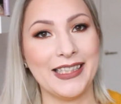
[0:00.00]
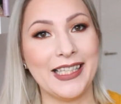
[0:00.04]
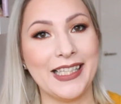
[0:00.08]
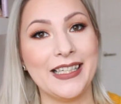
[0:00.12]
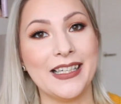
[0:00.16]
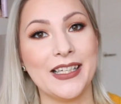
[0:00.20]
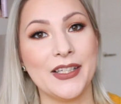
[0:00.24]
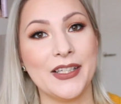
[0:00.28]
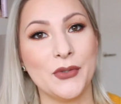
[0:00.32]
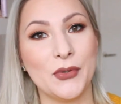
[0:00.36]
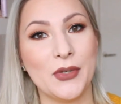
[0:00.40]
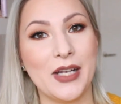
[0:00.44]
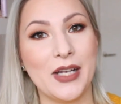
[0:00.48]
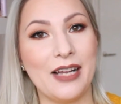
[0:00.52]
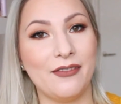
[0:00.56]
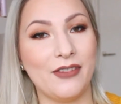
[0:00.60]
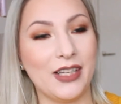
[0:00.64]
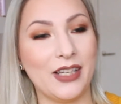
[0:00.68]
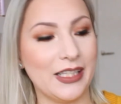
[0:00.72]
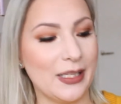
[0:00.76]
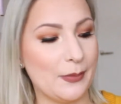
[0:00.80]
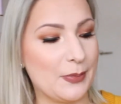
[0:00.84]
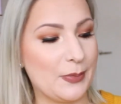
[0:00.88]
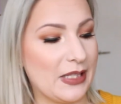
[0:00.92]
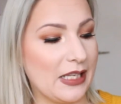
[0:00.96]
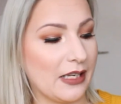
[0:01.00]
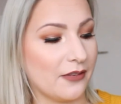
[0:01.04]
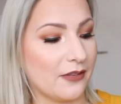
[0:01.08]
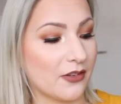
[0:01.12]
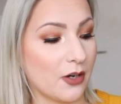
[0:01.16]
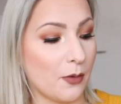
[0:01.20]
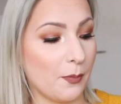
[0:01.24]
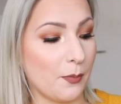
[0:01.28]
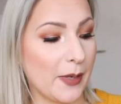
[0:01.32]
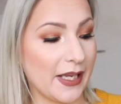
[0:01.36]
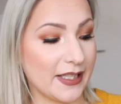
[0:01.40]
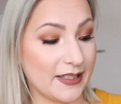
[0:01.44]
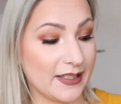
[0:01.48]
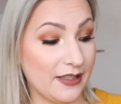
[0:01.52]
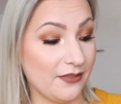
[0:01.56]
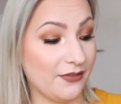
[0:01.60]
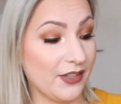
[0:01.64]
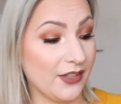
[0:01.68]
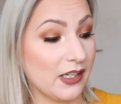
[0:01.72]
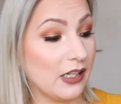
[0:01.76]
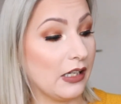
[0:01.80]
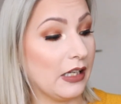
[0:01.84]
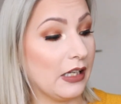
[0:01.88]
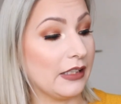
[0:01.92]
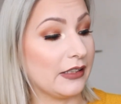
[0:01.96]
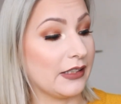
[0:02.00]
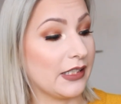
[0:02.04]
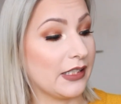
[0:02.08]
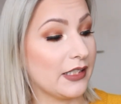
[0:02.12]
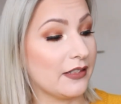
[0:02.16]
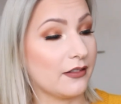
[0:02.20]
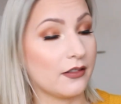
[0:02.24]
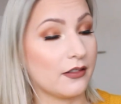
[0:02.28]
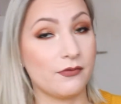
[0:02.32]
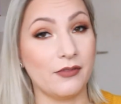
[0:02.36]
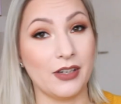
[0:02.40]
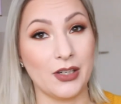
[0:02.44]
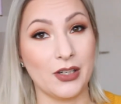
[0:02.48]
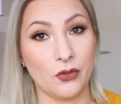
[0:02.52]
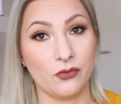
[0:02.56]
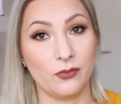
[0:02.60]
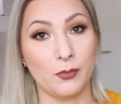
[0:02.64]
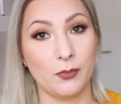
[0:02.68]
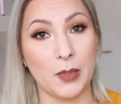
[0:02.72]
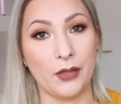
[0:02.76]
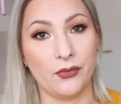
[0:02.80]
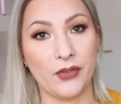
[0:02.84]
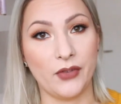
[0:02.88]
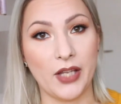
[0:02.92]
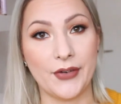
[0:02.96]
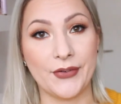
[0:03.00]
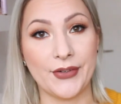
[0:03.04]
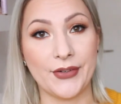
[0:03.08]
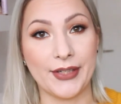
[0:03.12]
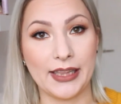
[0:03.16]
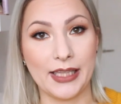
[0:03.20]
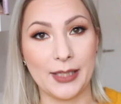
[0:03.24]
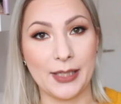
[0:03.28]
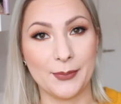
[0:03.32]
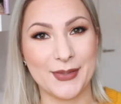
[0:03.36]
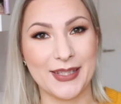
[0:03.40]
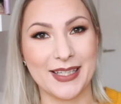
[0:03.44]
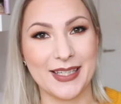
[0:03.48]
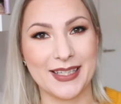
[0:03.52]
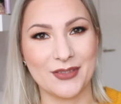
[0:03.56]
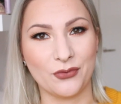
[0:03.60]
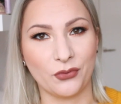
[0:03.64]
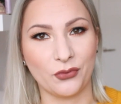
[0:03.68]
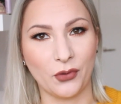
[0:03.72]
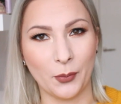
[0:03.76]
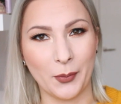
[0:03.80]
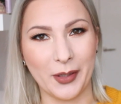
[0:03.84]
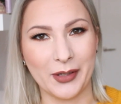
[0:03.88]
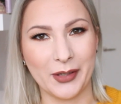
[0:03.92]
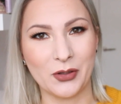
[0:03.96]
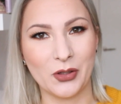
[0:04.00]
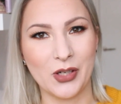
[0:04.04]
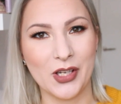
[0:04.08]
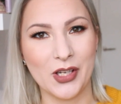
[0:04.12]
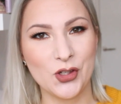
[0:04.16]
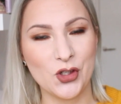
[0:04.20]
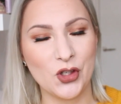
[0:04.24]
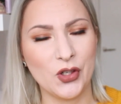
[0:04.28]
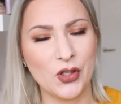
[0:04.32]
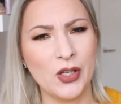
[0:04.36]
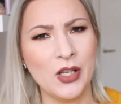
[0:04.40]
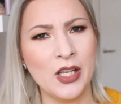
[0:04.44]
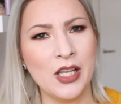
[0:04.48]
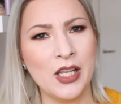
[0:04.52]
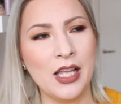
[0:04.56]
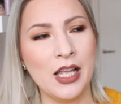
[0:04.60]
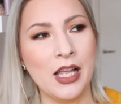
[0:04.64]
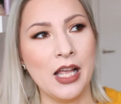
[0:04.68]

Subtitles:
Then I do have a lipstick from Pacifica, and this is one of my favorite lipsticks from my collection.